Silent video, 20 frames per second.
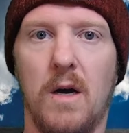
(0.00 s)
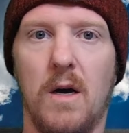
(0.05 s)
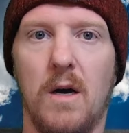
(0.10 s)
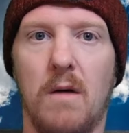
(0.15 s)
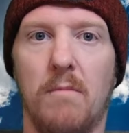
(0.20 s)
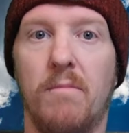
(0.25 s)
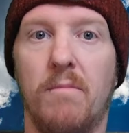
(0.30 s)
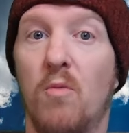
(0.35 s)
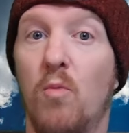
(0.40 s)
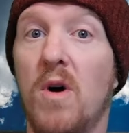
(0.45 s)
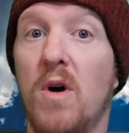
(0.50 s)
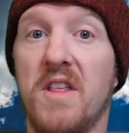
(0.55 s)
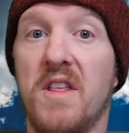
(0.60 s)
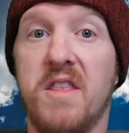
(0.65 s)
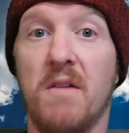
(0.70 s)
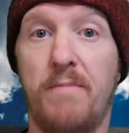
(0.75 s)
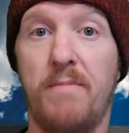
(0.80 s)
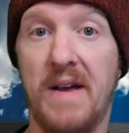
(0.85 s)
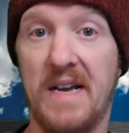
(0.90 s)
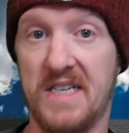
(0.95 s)
But one of the
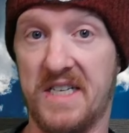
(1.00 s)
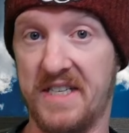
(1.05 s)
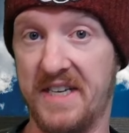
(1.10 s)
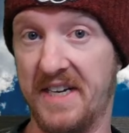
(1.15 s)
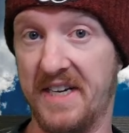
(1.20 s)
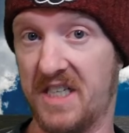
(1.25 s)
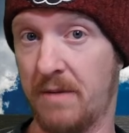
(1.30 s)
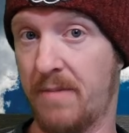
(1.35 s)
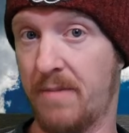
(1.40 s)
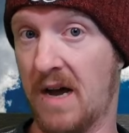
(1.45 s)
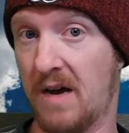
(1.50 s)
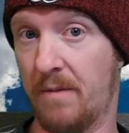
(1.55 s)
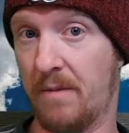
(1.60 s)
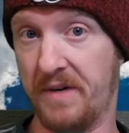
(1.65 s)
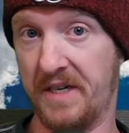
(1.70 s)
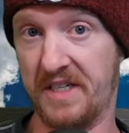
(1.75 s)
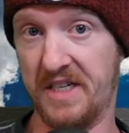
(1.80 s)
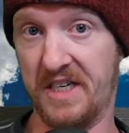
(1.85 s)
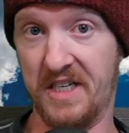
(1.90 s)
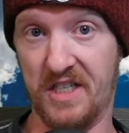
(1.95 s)
best things about
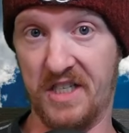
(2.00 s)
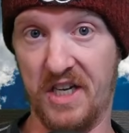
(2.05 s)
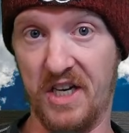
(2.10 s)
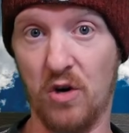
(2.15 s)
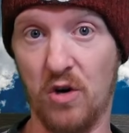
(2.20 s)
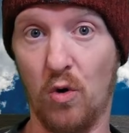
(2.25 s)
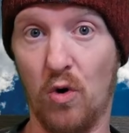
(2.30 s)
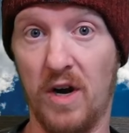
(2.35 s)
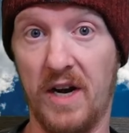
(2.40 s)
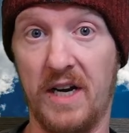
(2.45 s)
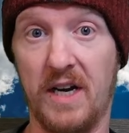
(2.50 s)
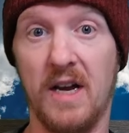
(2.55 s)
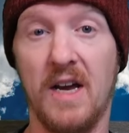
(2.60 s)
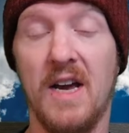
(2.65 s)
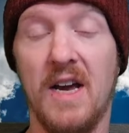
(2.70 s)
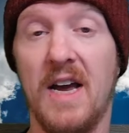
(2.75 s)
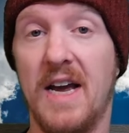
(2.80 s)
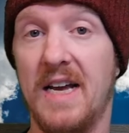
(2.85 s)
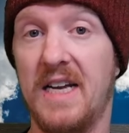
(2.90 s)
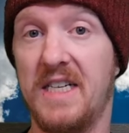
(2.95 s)
BtcCoin
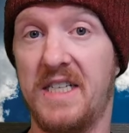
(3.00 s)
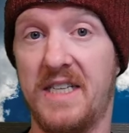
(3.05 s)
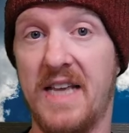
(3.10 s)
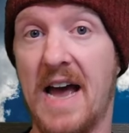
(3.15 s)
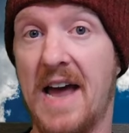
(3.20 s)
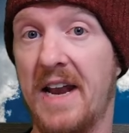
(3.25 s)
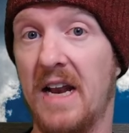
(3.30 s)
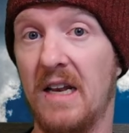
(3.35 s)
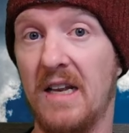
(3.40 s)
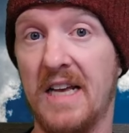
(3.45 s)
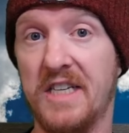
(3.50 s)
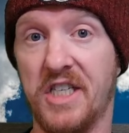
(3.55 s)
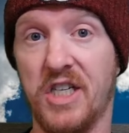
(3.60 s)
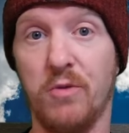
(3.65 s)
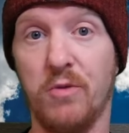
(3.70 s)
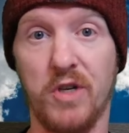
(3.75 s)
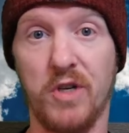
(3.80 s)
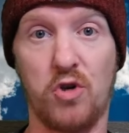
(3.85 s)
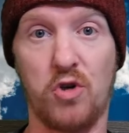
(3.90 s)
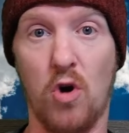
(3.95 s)
is that it lets you
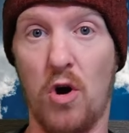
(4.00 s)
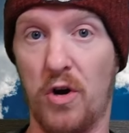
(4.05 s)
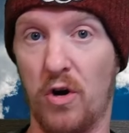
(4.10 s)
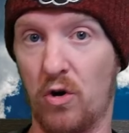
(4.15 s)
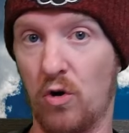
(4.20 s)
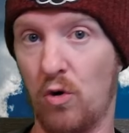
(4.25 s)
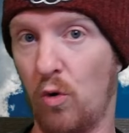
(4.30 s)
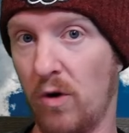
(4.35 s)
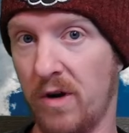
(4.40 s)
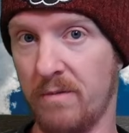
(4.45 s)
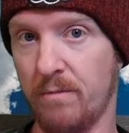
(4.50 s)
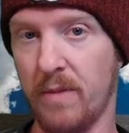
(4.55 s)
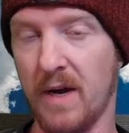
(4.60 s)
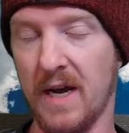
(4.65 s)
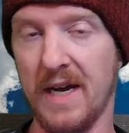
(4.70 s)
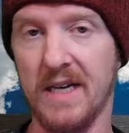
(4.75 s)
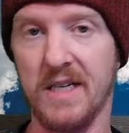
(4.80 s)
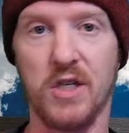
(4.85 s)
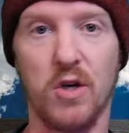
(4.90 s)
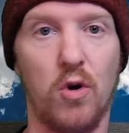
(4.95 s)
withdraw to
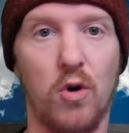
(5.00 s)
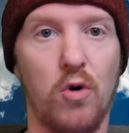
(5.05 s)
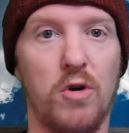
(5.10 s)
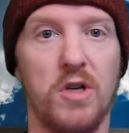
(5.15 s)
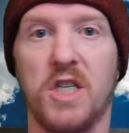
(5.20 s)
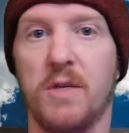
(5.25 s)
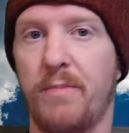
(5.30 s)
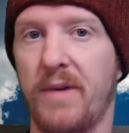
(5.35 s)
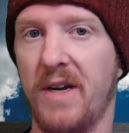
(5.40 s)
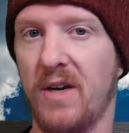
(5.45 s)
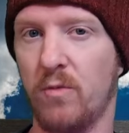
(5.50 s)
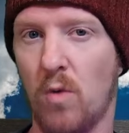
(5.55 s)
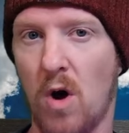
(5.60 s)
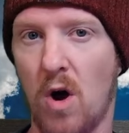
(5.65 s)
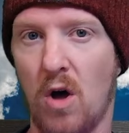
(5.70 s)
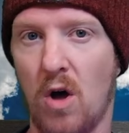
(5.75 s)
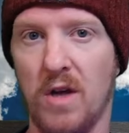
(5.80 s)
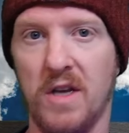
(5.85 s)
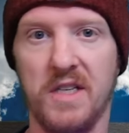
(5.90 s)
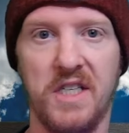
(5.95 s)
Coinbase or a Speed
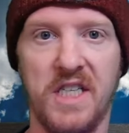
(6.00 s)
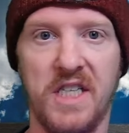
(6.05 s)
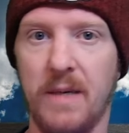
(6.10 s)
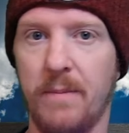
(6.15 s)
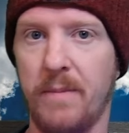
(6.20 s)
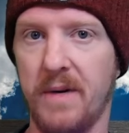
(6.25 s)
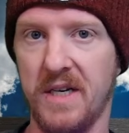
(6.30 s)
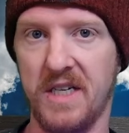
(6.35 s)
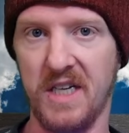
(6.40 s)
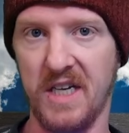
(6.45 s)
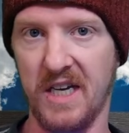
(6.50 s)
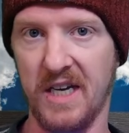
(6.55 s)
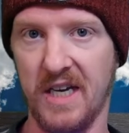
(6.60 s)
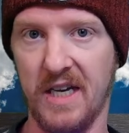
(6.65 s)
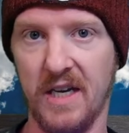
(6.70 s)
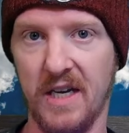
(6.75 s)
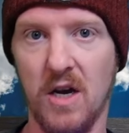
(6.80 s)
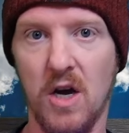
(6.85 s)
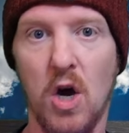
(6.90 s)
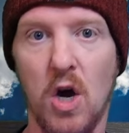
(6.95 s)
Wallet,
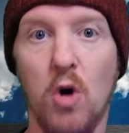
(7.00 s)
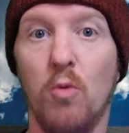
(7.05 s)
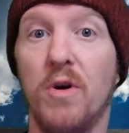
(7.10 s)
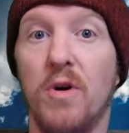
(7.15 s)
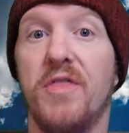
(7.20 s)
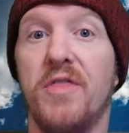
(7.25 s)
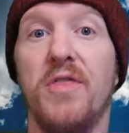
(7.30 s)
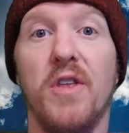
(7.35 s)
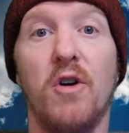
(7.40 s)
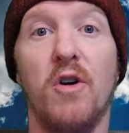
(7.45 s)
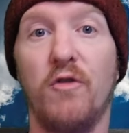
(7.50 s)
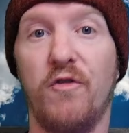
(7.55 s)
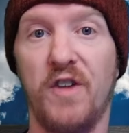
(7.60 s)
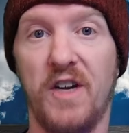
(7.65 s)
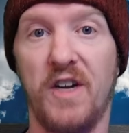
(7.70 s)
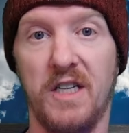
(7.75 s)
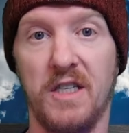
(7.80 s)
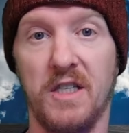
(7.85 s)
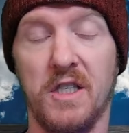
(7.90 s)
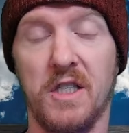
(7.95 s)
ZBD, with no
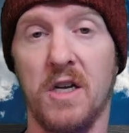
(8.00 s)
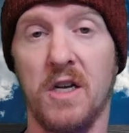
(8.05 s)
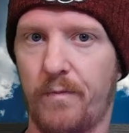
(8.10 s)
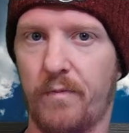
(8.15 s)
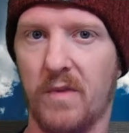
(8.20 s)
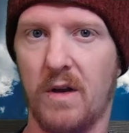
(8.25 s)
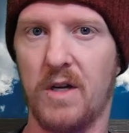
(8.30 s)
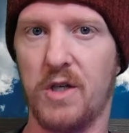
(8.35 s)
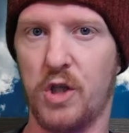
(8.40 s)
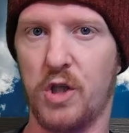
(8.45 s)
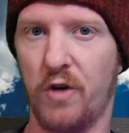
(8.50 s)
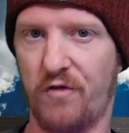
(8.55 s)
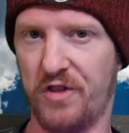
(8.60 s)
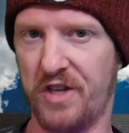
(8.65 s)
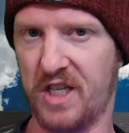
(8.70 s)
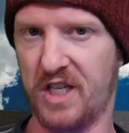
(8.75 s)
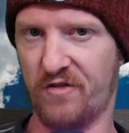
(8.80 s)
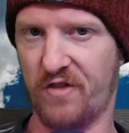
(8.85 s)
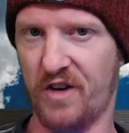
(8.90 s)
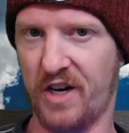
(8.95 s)
fees. So for
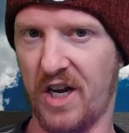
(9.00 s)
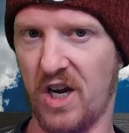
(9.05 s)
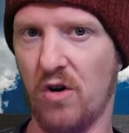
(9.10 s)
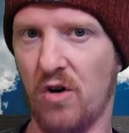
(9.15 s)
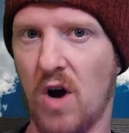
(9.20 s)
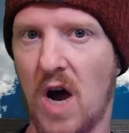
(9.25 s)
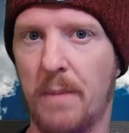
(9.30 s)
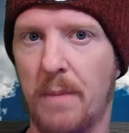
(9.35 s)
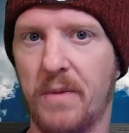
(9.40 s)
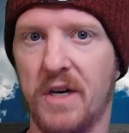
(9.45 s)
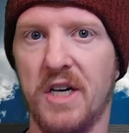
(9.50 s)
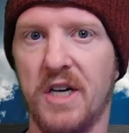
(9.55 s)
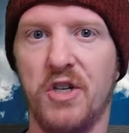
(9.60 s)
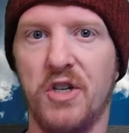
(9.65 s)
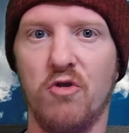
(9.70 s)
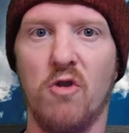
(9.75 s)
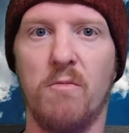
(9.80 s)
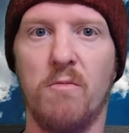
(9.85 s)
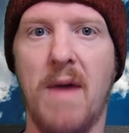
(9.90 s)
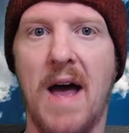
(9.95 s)
this video, I'm going to do
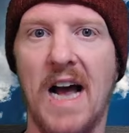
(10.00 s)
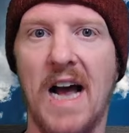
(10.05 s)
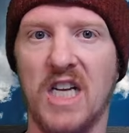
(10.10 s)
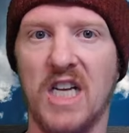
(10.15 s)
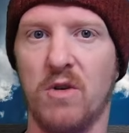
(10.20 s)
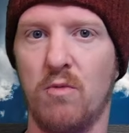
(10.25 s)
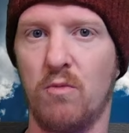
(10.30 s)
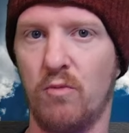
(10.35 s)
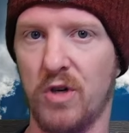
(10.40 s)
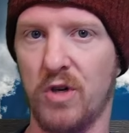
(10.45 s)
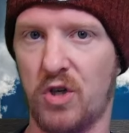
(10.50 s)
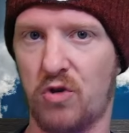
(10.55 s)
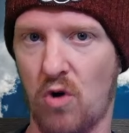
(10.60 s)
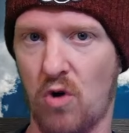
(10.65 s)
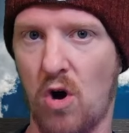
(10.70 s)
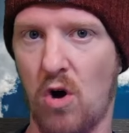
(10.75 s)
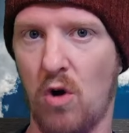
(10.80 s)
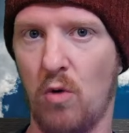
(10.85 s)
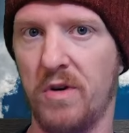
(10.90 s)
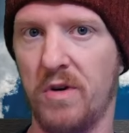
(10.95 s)
a maximum
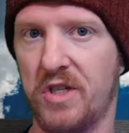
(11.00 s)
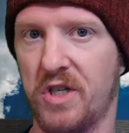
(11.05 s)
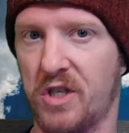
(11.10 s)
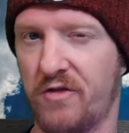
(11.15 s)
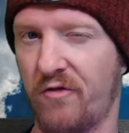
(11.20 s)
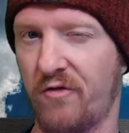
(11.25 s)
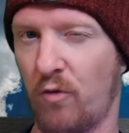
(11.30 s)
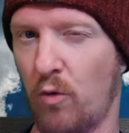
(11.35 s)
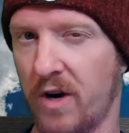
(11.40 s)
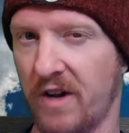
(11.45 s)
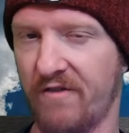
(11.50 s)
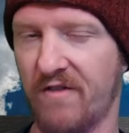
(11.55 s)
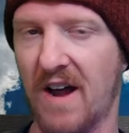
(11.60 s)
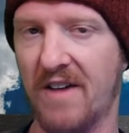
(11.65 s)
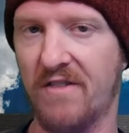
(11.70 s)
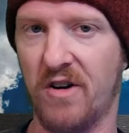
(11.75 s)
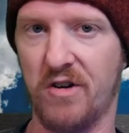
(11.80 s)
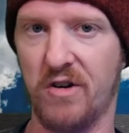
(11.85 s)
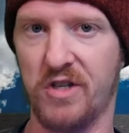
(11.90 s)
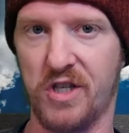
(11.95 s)
withdrawal, which is
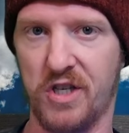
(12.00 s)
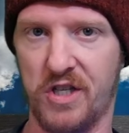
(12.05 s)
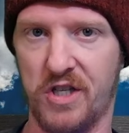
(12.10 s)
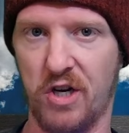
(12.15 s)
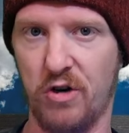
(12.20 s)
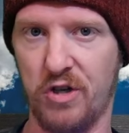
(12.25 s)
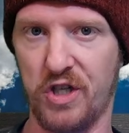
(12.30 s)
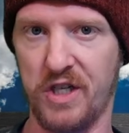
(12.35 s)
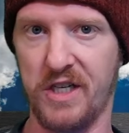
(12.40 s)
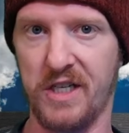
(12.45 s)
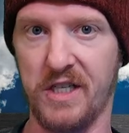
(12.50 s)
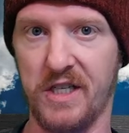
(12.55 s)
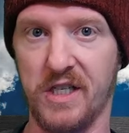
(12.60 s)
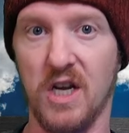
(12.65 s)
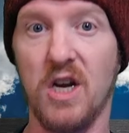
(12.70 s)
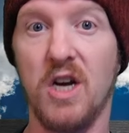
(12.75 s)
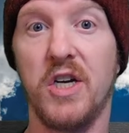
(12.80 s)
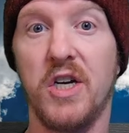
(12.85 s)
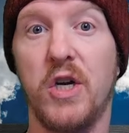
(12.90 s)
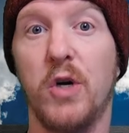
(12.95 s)
4,500 Satoshis
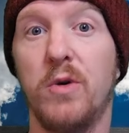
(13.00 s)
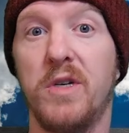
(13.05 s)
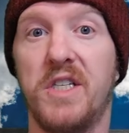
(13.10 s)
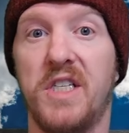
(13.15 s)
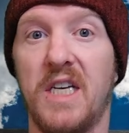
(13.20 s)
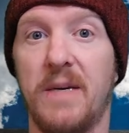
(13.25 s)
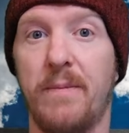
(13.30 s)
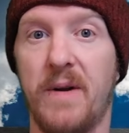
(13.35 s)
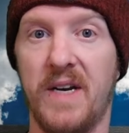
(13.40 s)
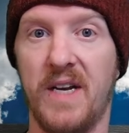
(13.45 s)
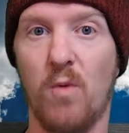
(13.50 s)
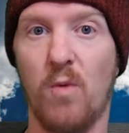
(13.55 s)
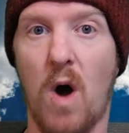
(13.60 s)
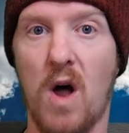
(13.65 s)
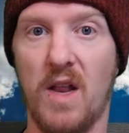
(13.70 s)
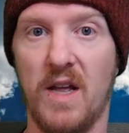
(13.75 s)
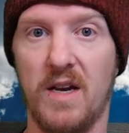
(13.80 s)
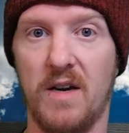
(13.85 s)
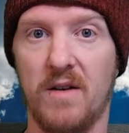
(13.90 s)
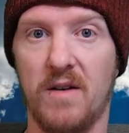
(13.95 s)
to a ZBD wallet.